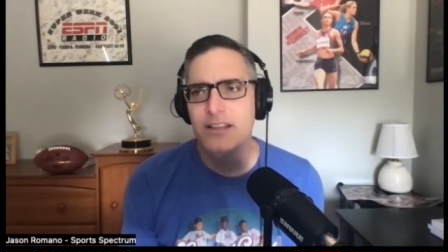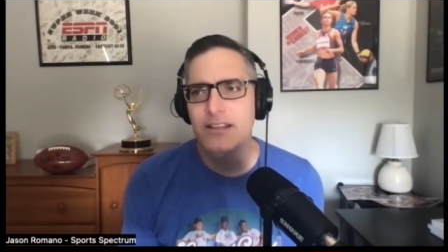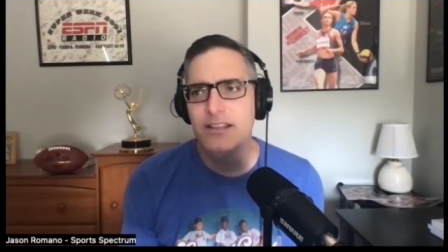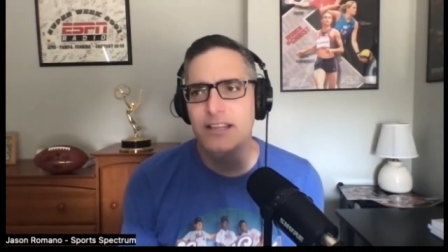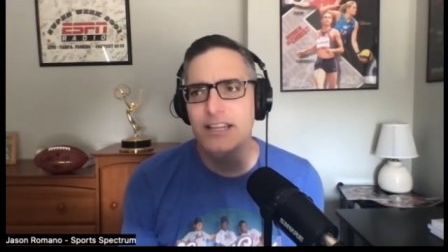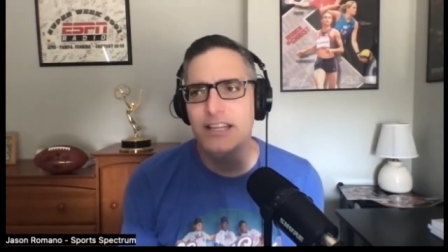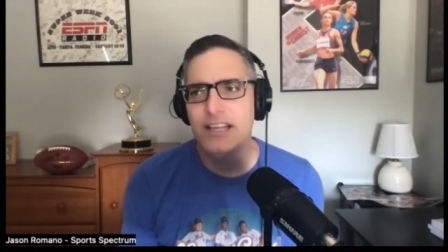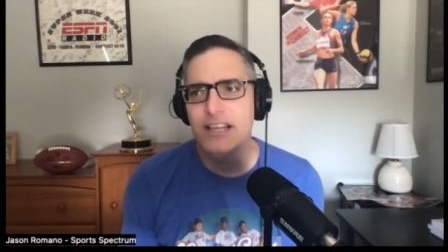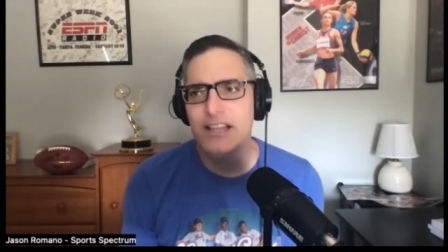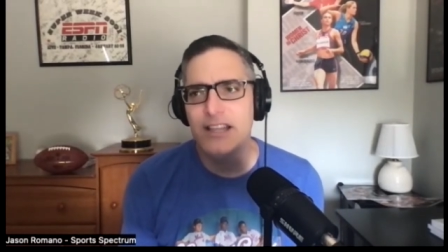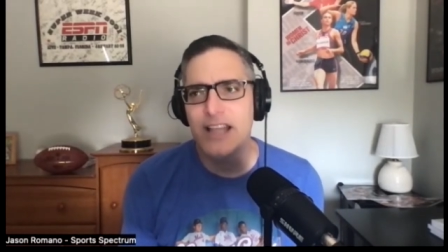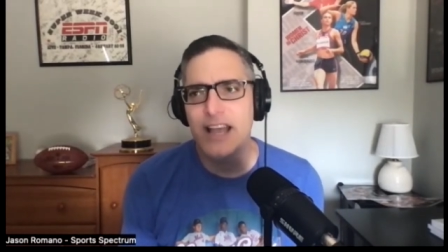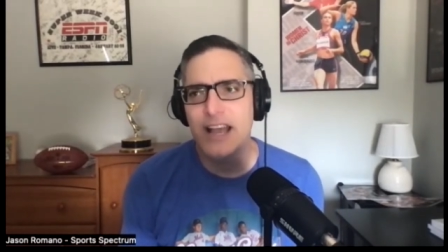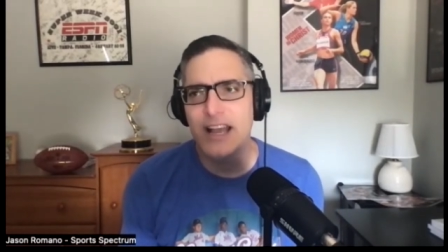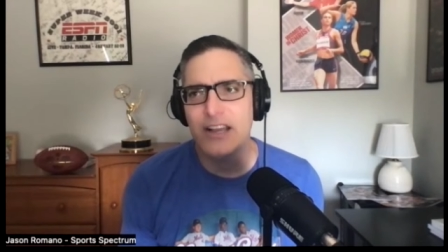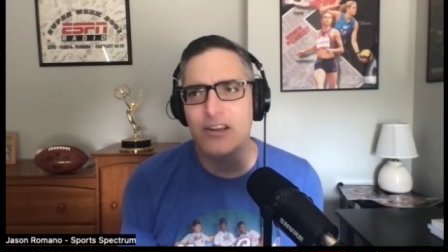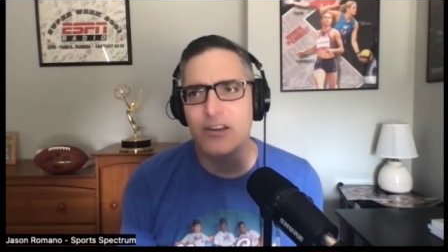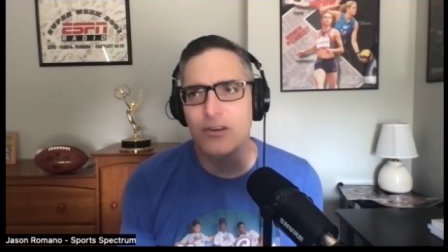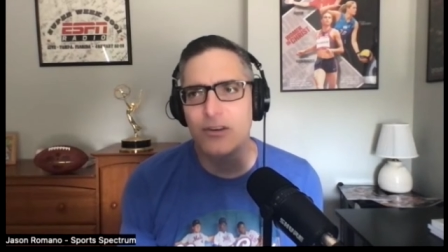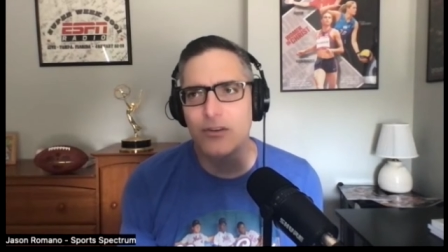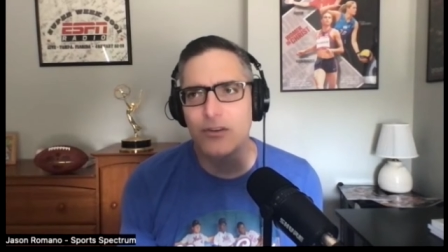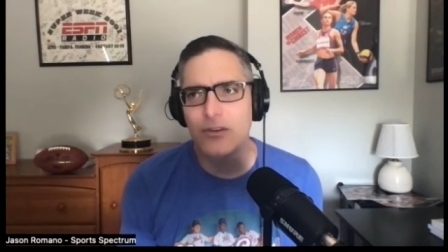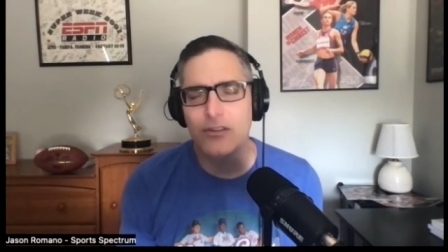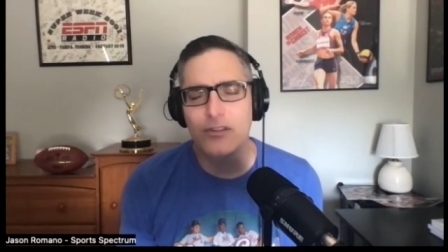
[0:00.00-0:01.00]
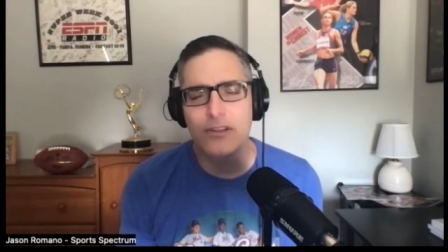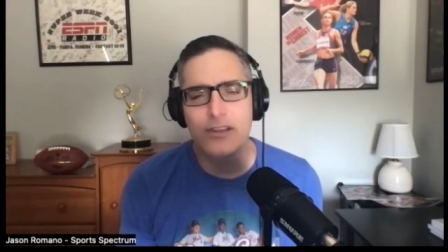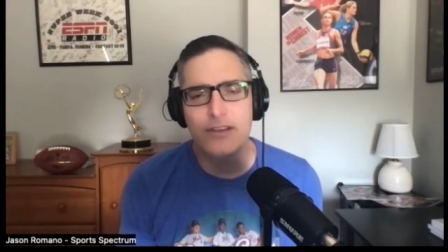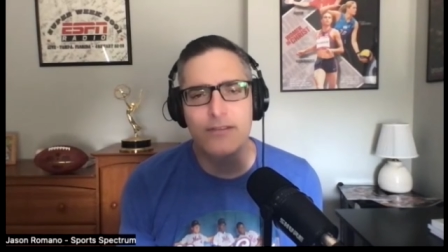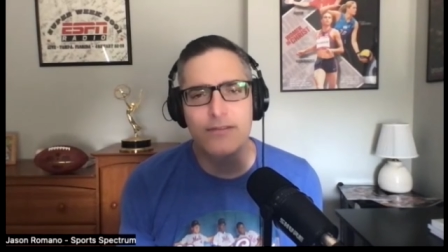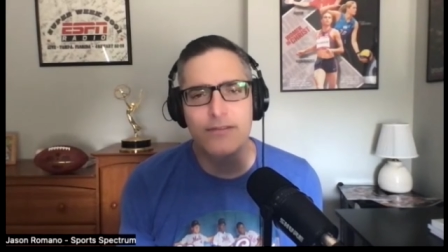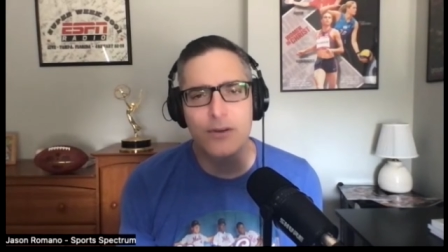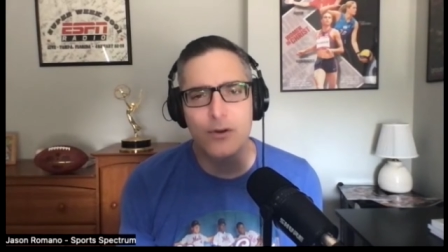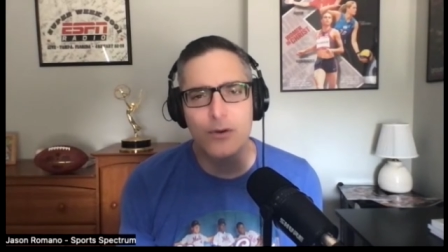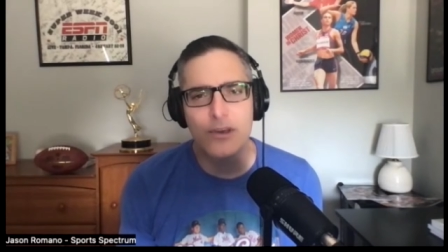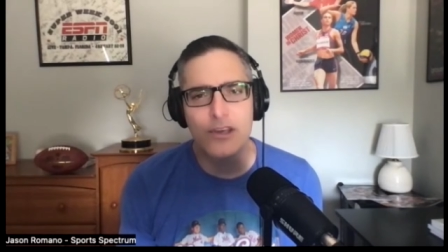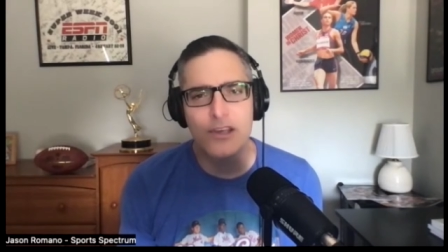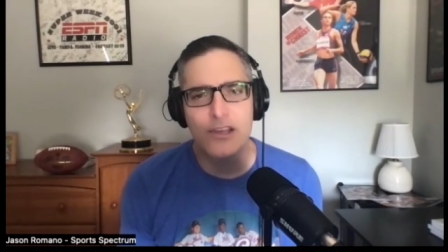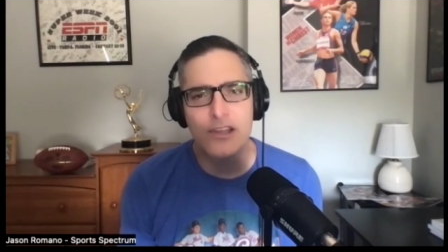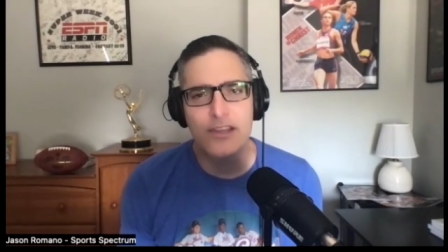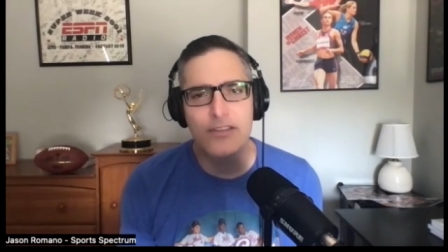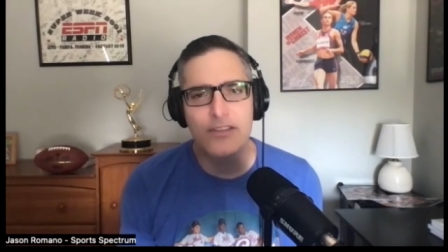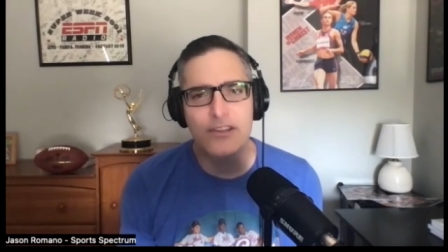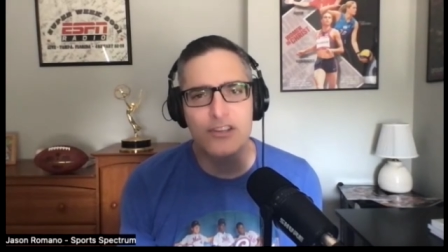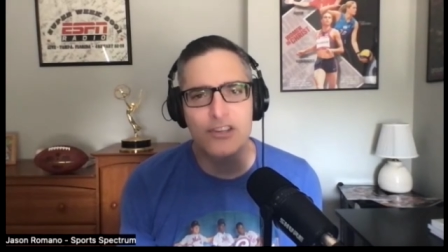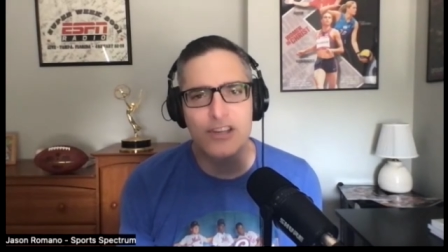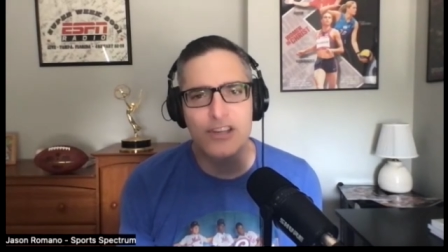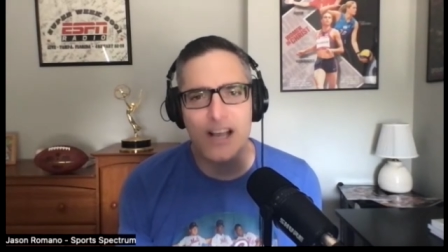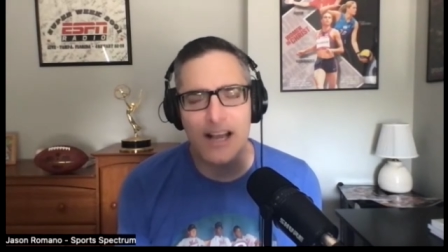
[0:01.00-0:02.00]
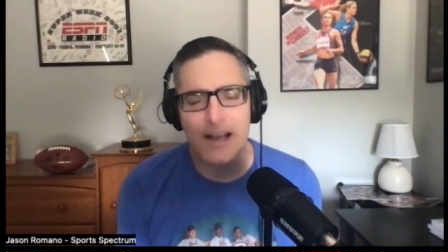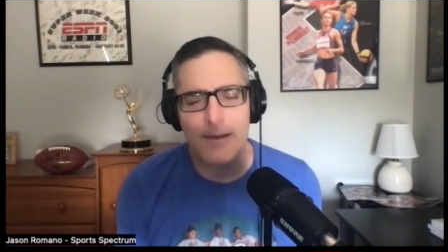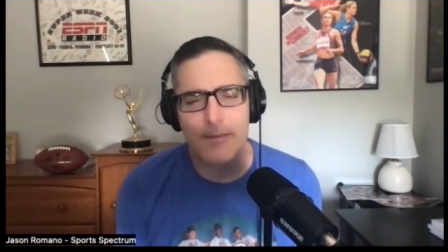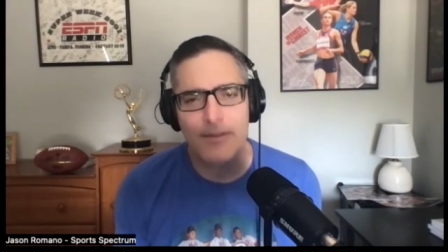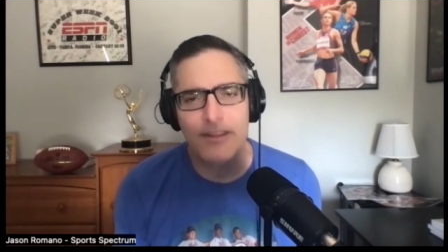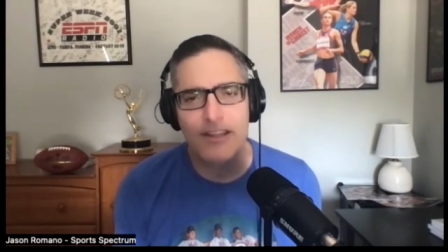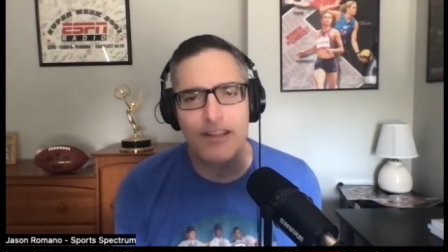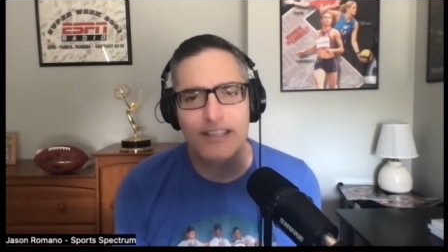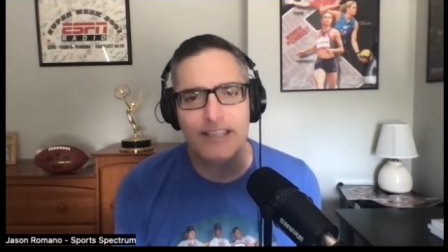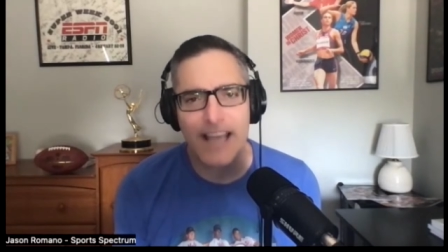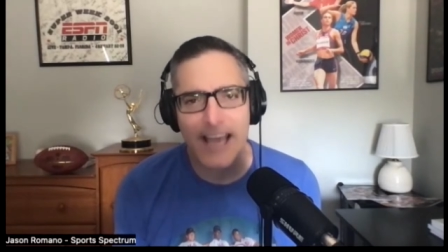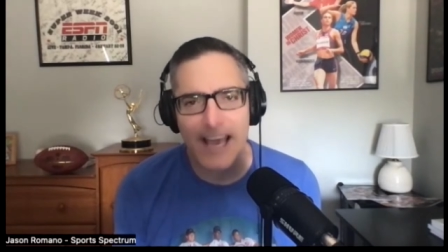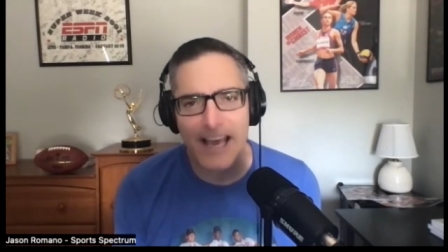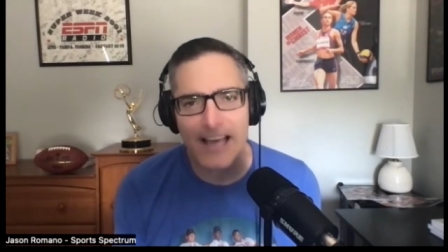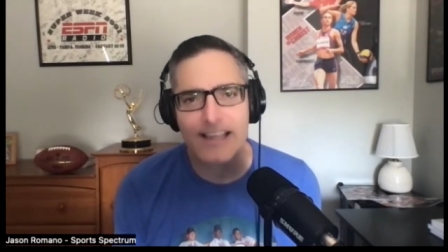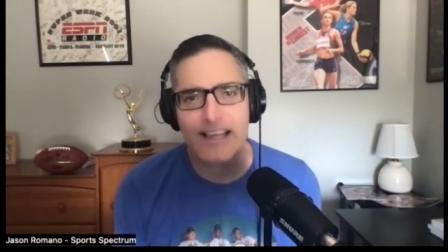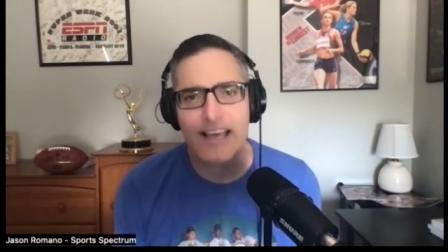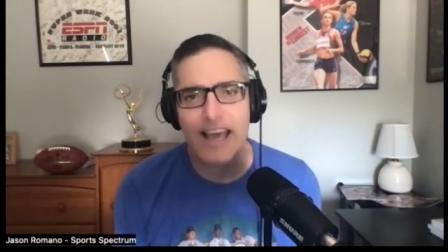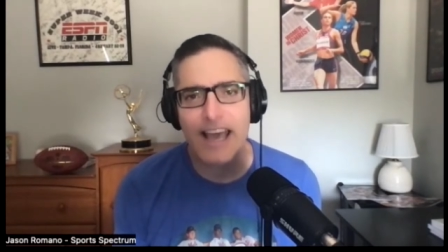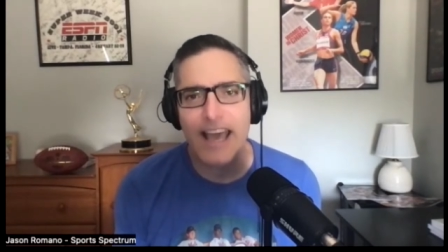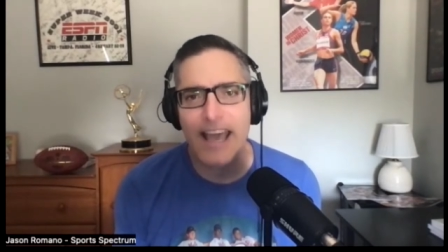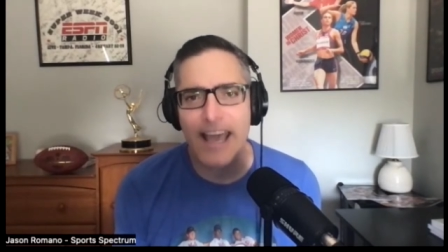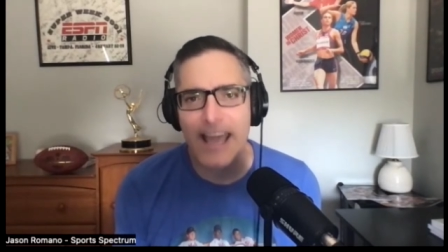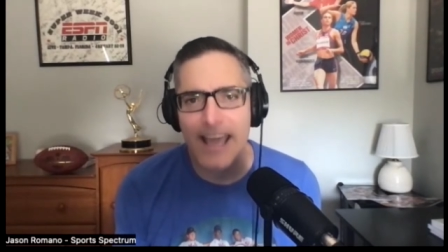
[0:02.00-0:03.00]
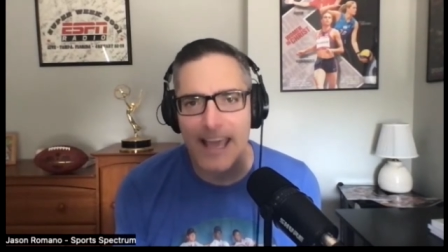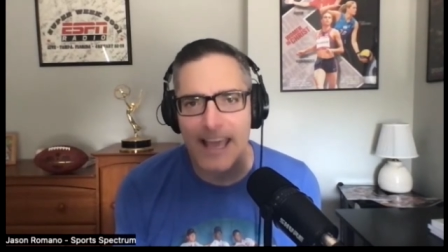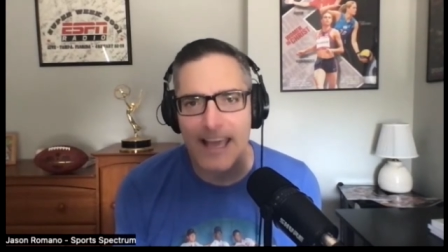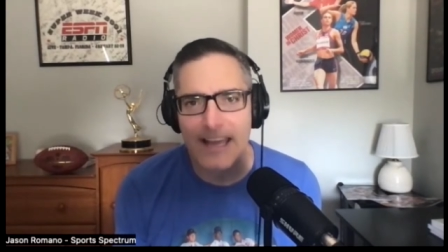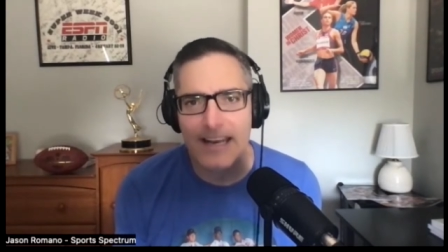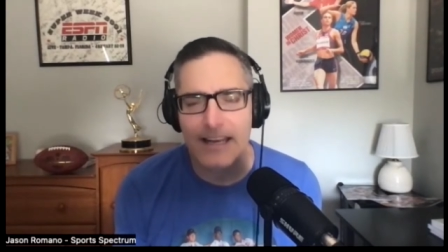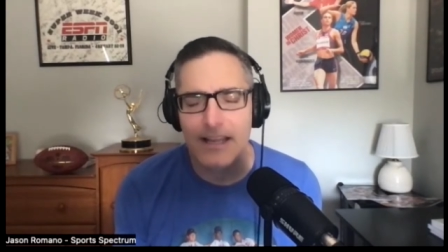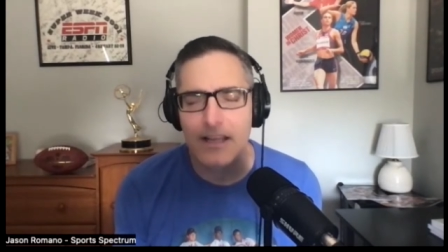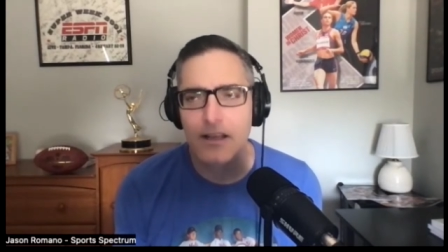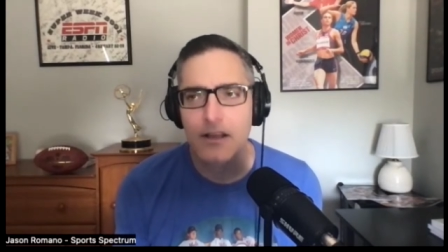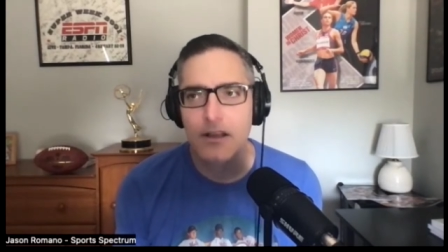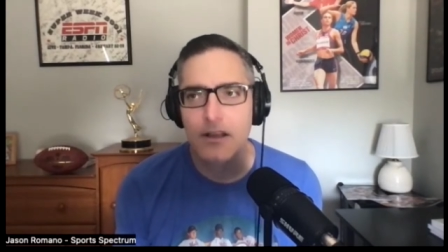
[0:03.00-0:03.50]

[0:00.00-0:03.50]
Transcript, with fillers: that he's not currently focused on the job and the task at hand.